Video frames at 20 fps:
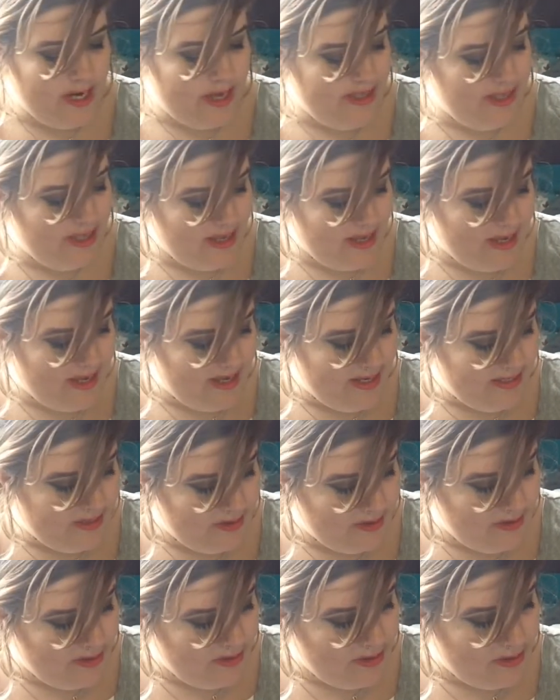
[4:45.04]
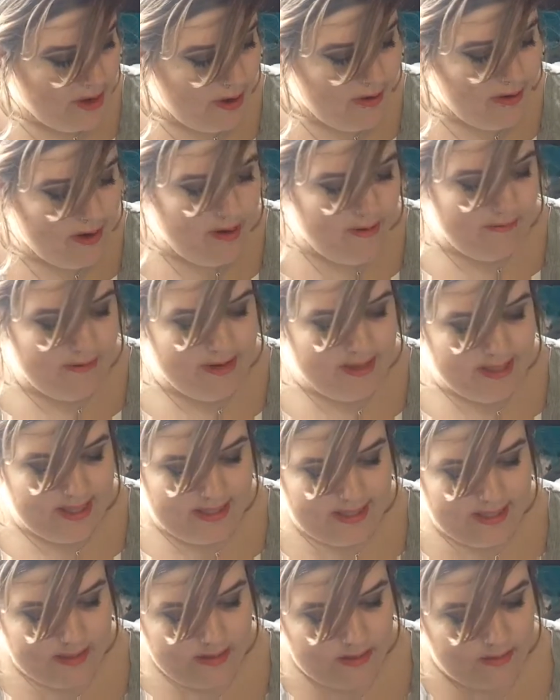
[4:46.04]
I think is so lovely.
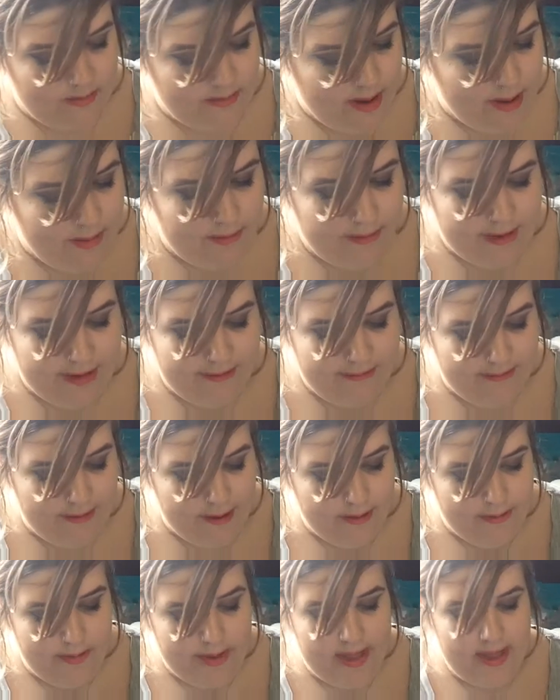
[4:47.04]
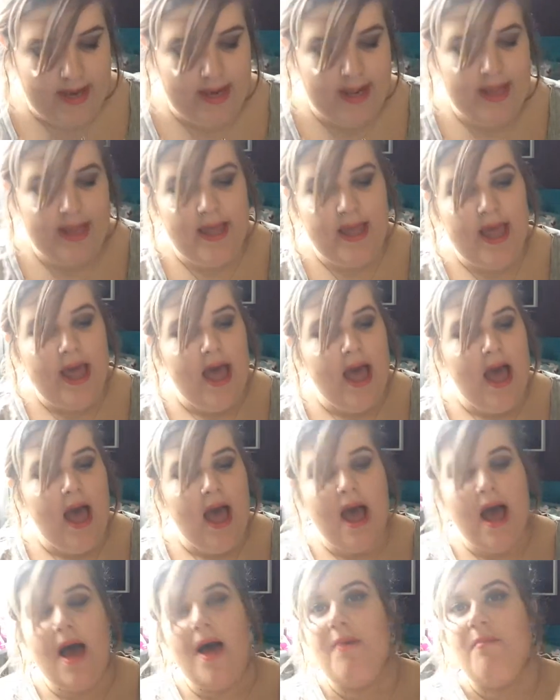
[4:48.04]
This has got memory foam in it,
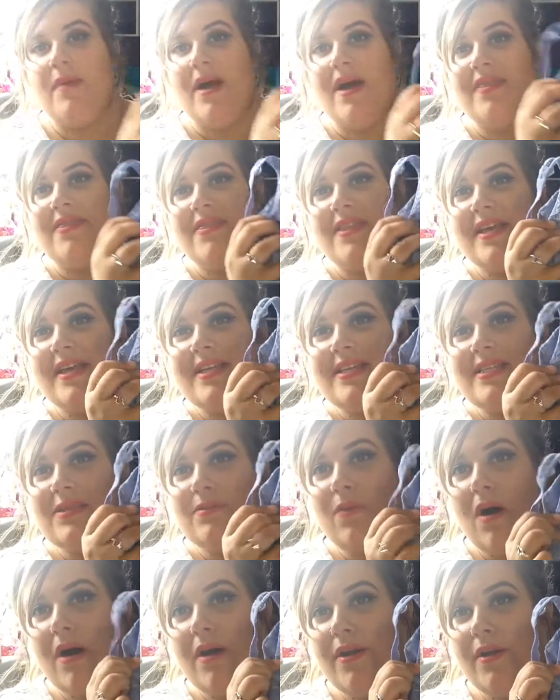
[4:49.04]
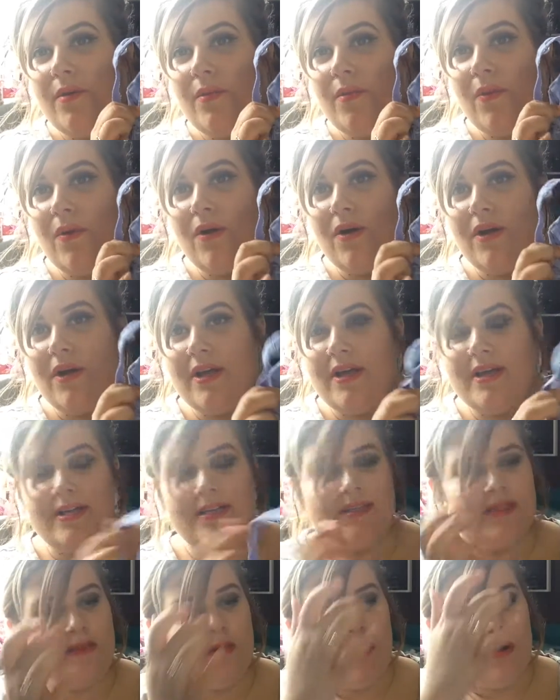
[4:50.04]
and this one
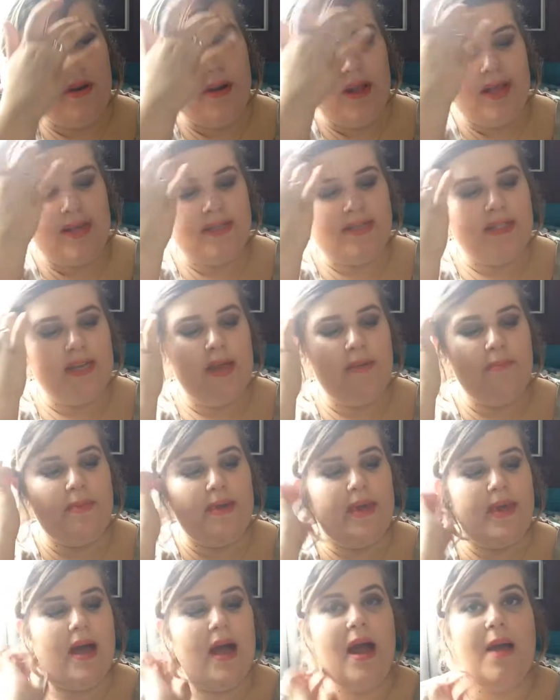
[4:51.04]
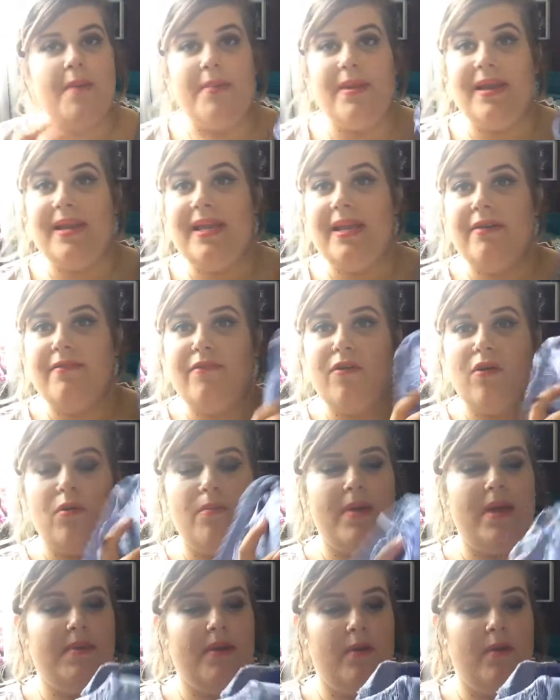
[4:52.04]
was 99p, I believe, or
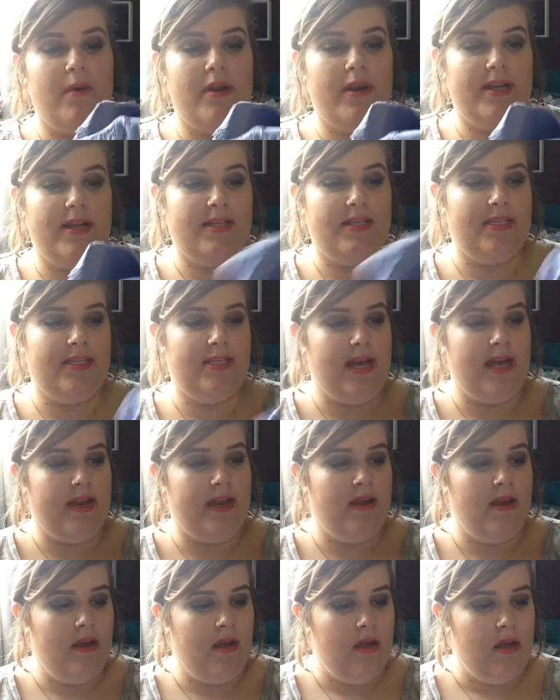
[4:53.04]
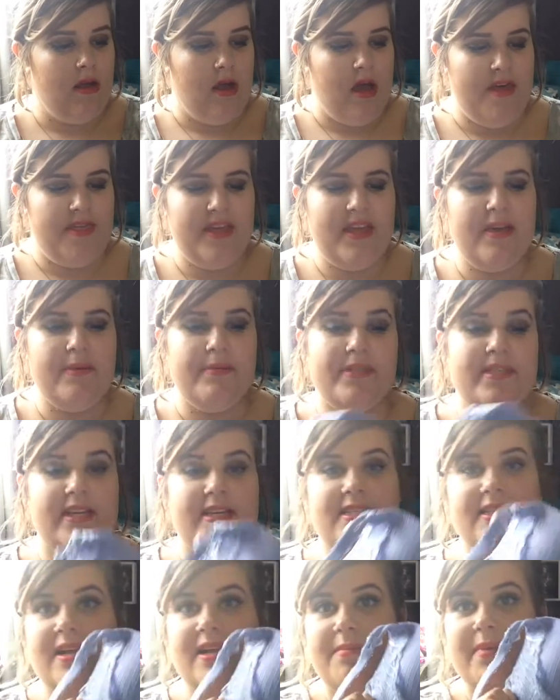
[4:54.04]
maybe 199. I think it was
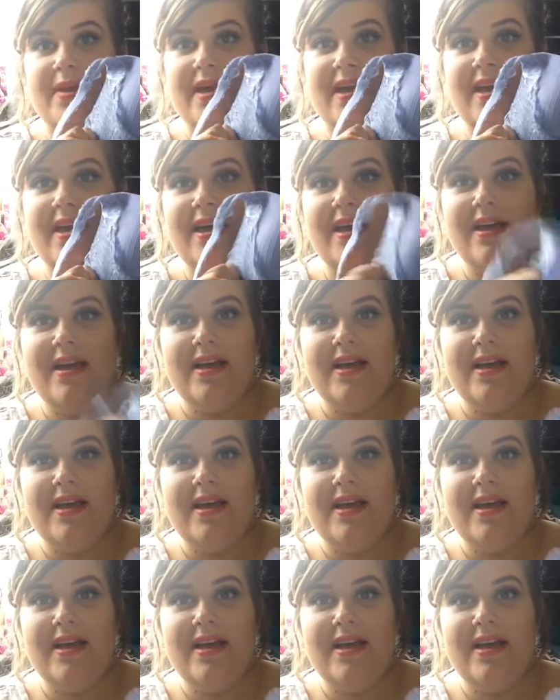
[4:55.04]
99p.